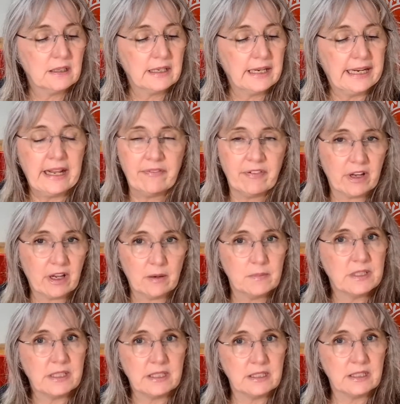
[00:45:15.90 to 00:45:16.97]
He never
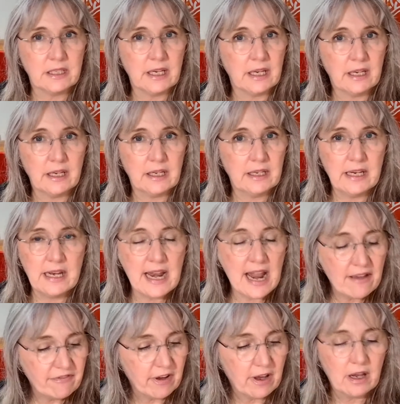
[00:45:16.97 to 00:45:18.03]
comes into
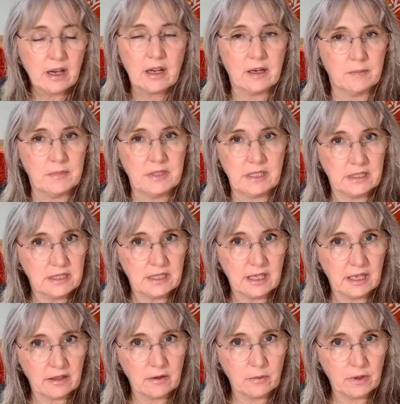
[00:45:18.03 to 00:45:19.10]

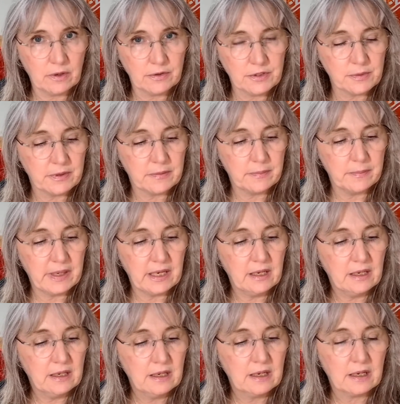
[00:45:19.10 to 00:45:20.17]
the other worlds with me.
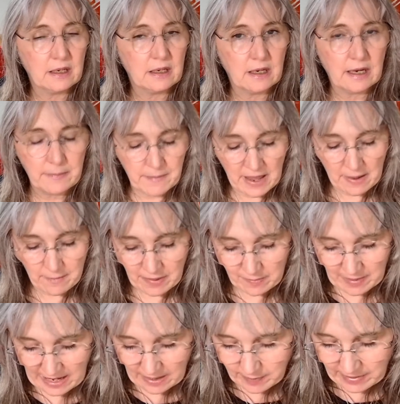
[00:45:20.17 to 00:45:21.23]
I'm met by
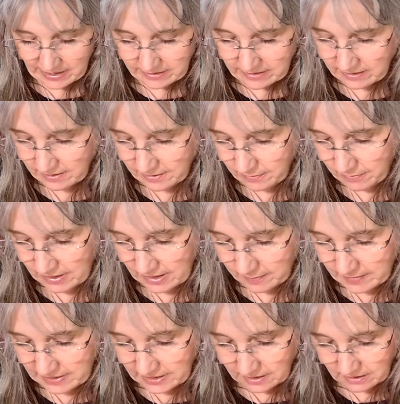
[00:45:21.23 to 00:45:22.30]
Black Panther when
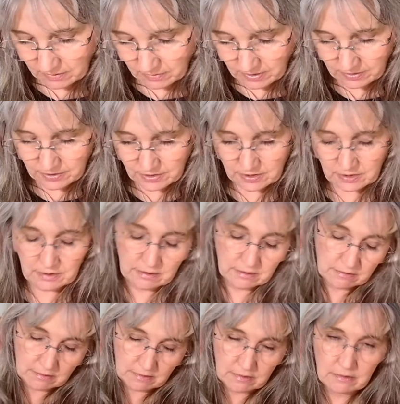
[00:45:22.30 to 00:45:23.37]
I'm in the other worlds.
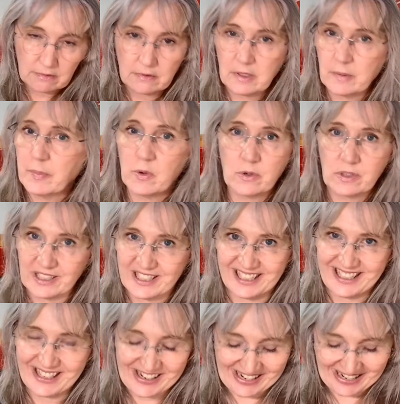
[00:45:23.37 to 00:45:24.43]
The boar
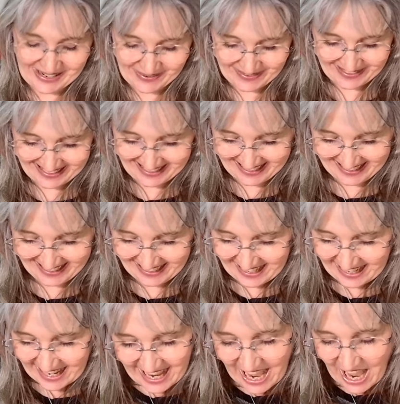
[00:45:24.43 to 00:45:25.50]
doesn't like going there.
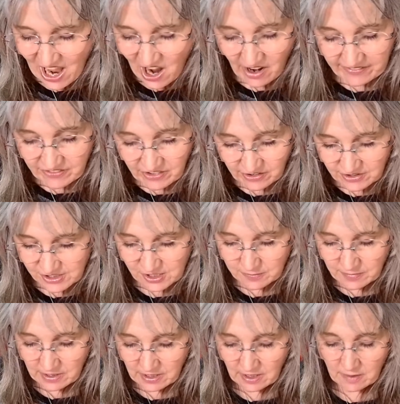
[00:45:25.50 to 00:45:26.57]
I've got
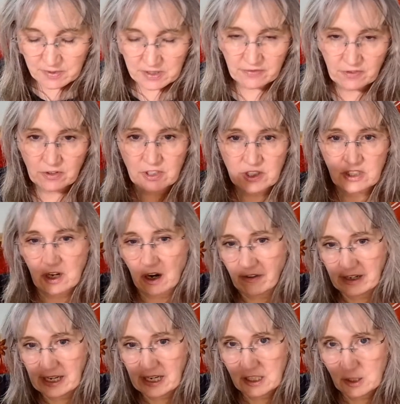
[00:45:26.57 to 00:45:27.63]
some herbs. I've got star
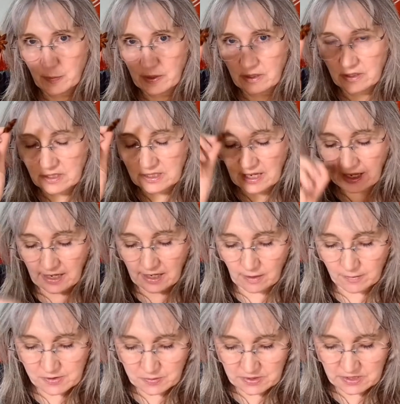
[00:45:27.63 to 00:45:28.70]
anise because that
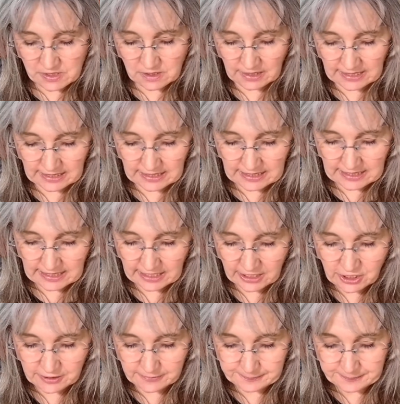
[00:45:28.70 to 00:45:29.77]
helps with psychic
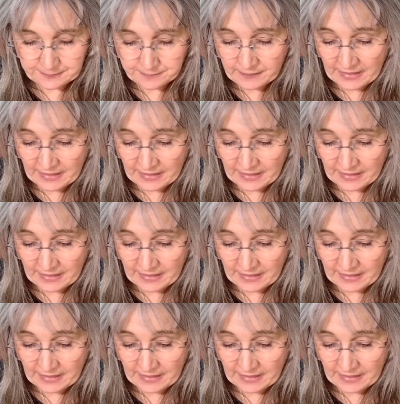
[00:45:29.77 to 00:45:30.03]
connection.